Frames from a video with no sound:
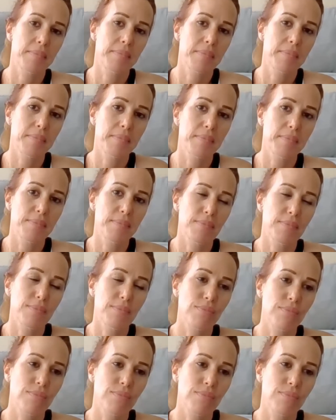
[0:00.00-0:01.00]

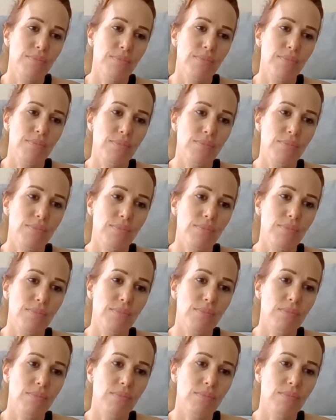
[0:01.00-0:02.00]

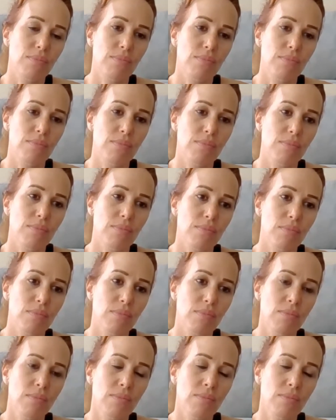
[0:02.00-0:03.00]

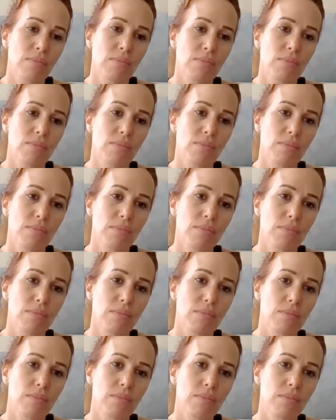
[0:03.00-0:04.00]

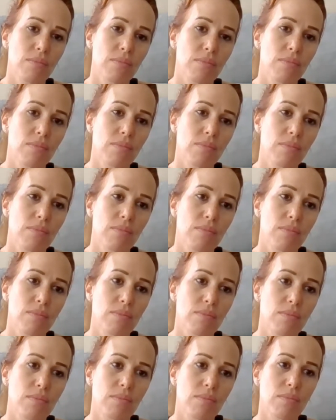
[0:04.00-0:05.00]

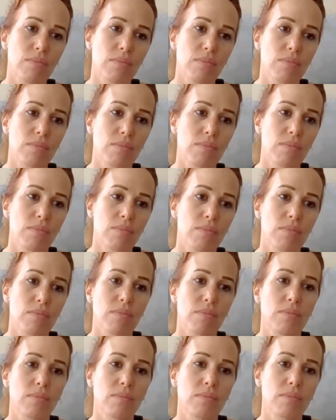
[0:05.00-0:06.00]
This person isn't speaking.